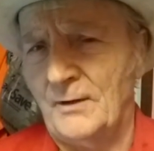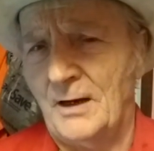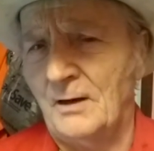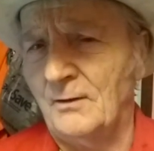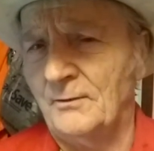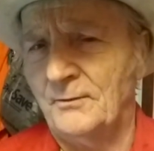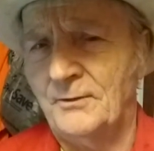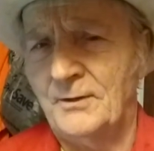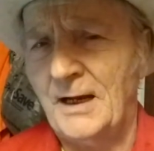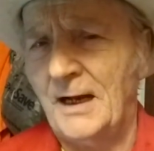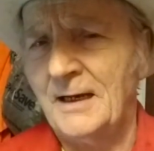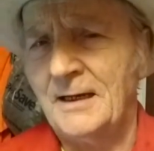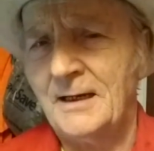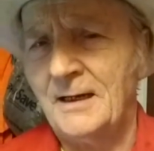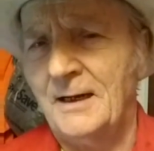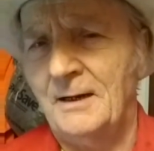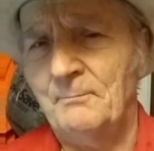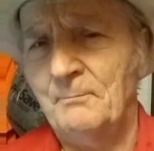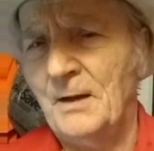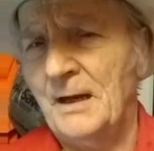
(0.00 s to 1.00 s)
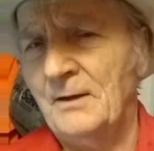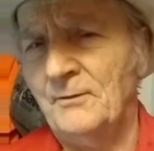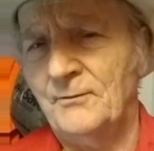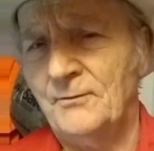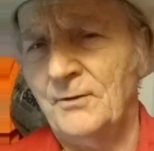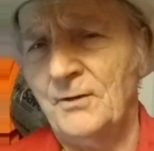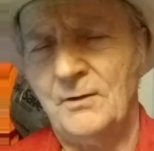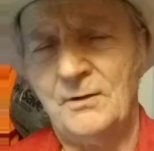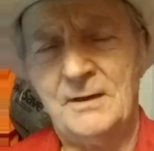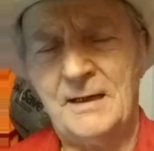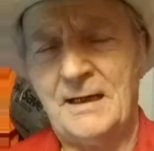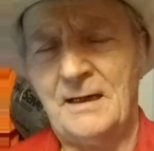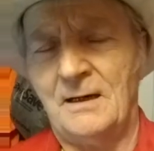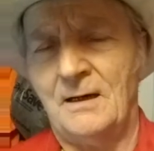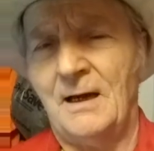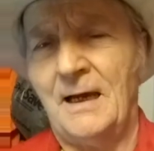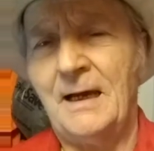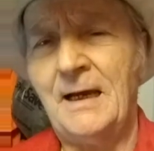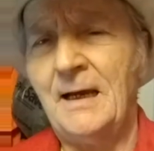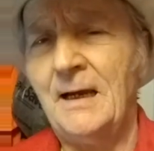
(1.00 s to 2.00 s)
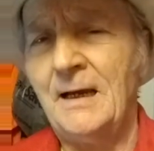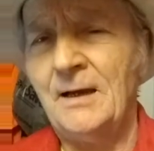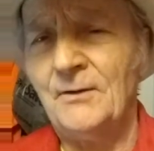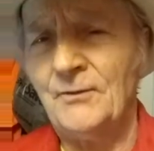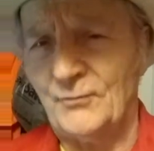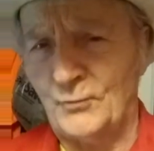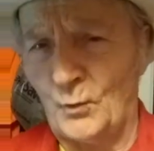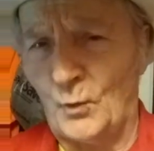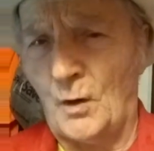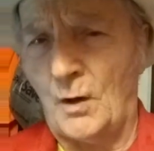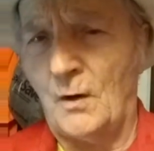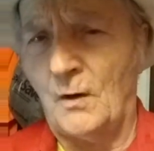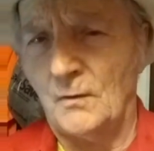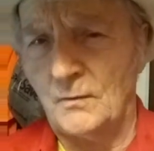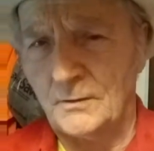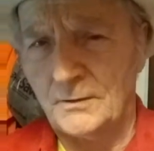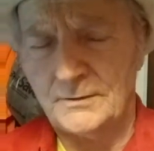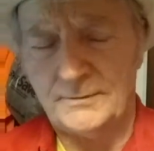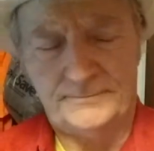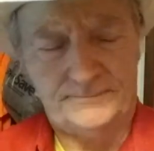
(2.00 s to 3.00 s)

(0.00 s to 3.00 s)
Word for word: They're taking him, he's doing that last walk.